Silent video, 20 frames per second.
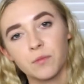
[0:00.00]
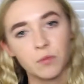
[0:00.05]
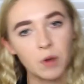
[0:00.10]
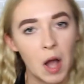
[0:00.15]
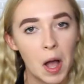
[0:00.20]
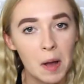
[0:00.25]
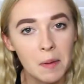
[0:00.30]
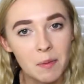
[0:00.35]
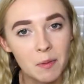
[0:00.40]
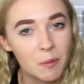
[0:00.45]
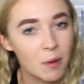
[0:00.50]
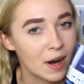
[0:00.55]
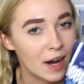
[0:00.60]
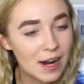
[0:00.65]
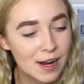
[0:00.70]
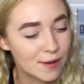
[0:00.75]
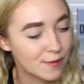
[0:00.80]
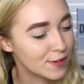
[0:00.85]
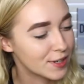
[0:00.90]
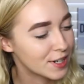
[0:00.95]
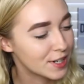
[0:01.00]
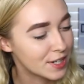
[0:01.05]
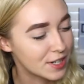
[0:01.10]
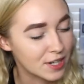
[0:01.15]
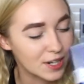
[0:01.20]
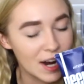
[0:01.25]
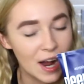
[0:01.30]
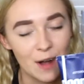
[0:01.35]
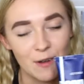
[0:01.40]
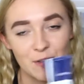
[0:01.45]
rub wherever
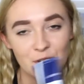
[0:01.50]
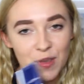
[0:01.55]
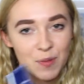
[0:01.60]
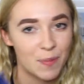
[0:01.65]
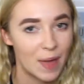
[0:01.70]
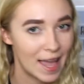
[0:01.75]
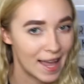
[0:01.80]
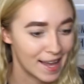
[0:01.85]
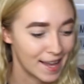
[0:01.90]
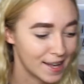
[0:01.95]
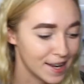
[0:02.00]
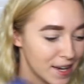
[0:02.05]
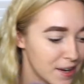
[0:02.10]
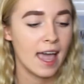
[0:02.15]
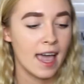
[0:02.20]
you're having pain.